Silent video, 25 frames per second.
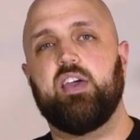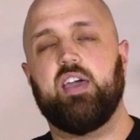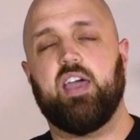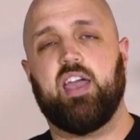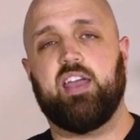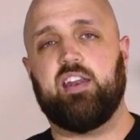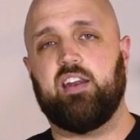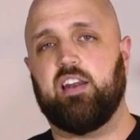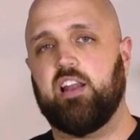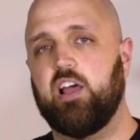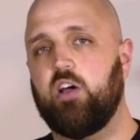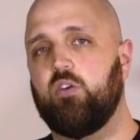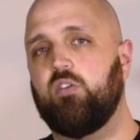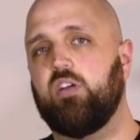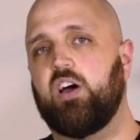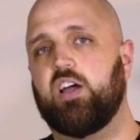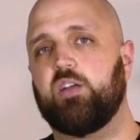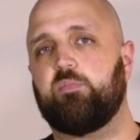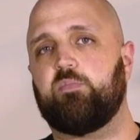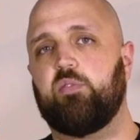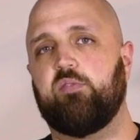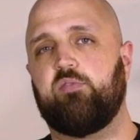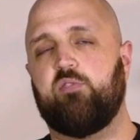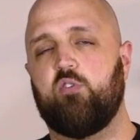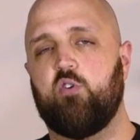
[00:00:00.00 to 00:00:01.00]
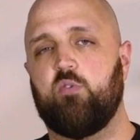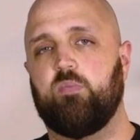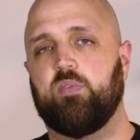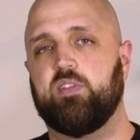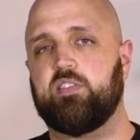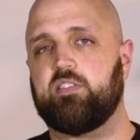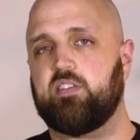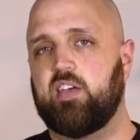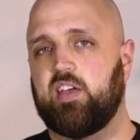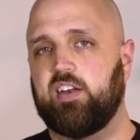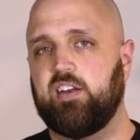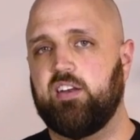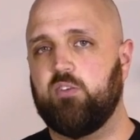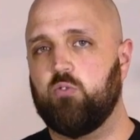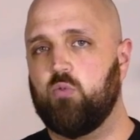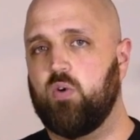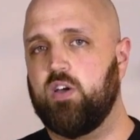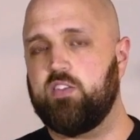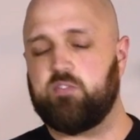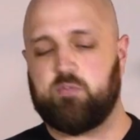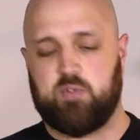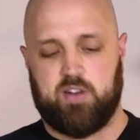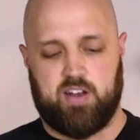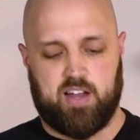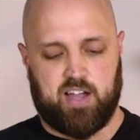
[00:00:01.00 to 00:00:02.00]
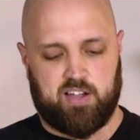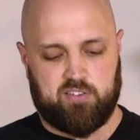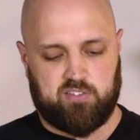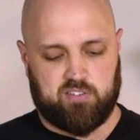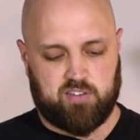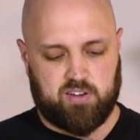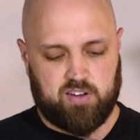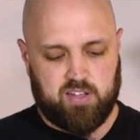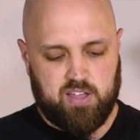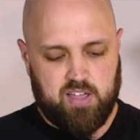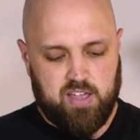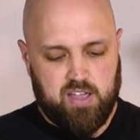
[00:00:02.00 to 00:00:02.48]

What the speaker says: in low light performance and noise reduction.